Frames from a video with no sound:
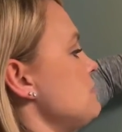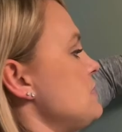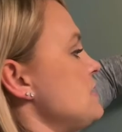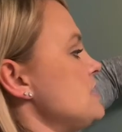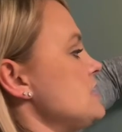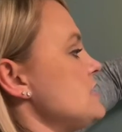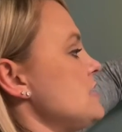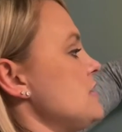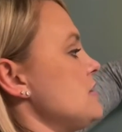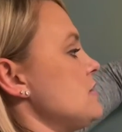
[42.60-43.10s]

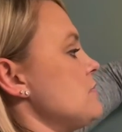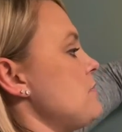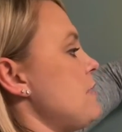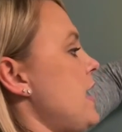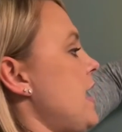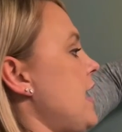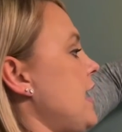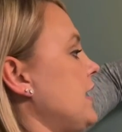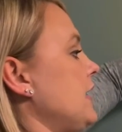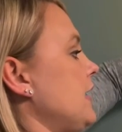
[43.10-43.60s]
piece here
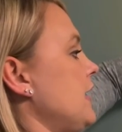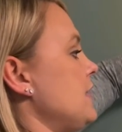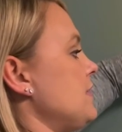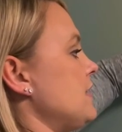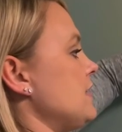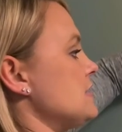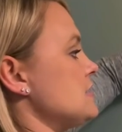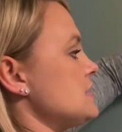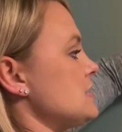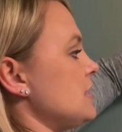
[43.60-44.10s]
back and
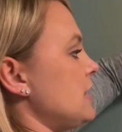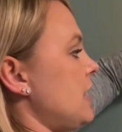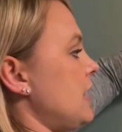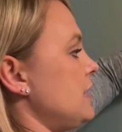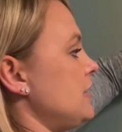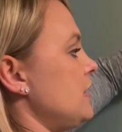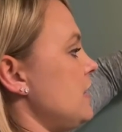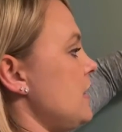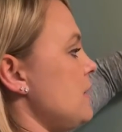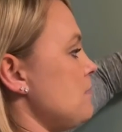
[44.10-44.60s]
then
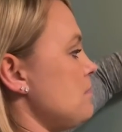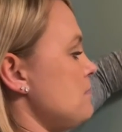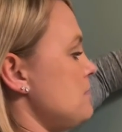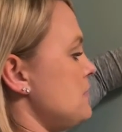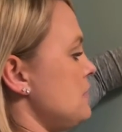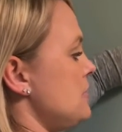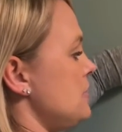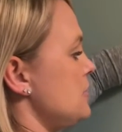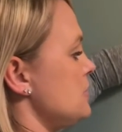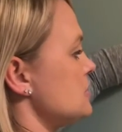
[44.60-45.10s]
slide up,
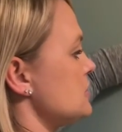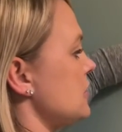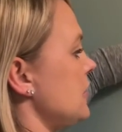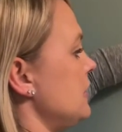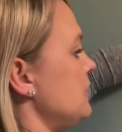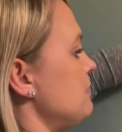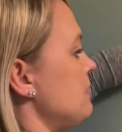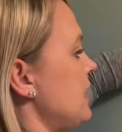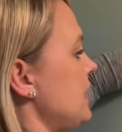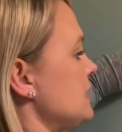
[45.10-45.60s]
slide
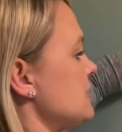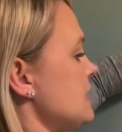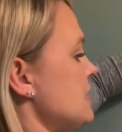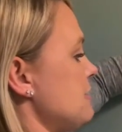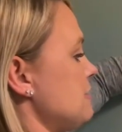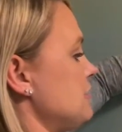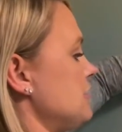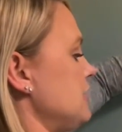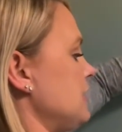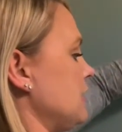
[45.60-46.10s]
it back
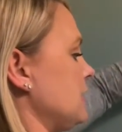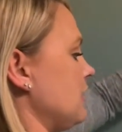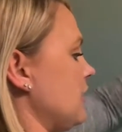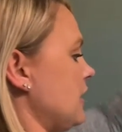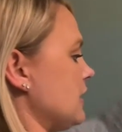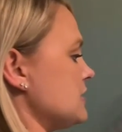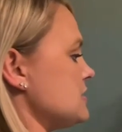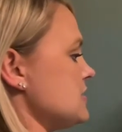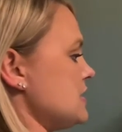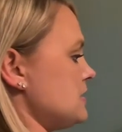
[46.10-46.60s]
down and it
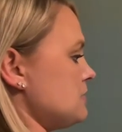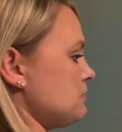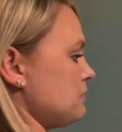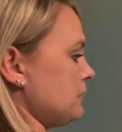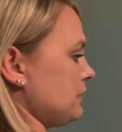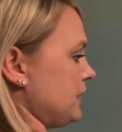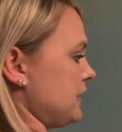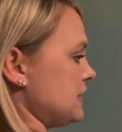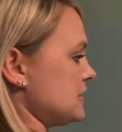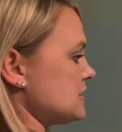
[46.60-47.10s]
locks in
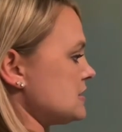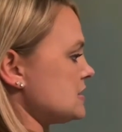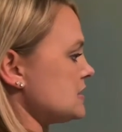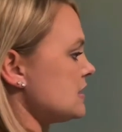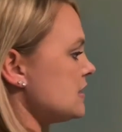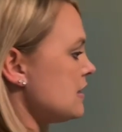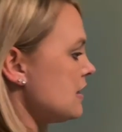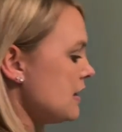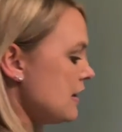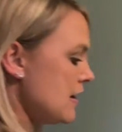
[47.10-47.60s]
place.
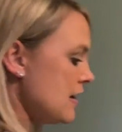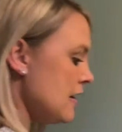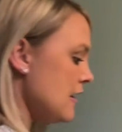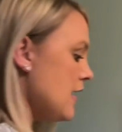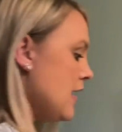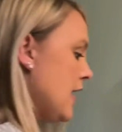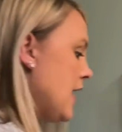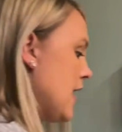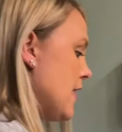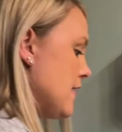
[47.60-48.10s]

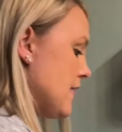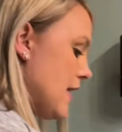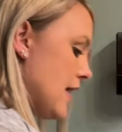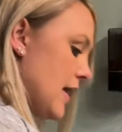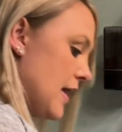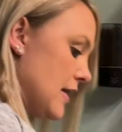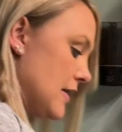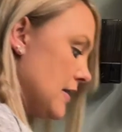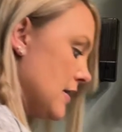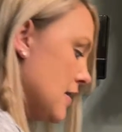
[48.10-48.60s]
And
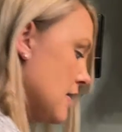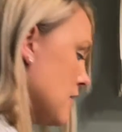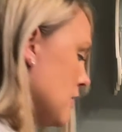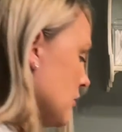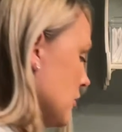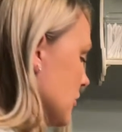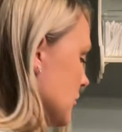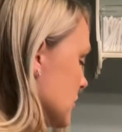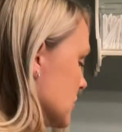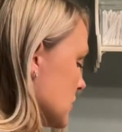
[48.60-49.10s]
then
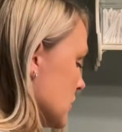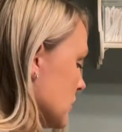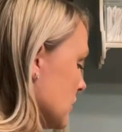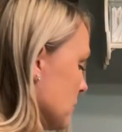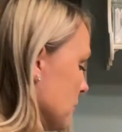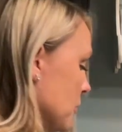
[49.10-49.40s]
you're just gonna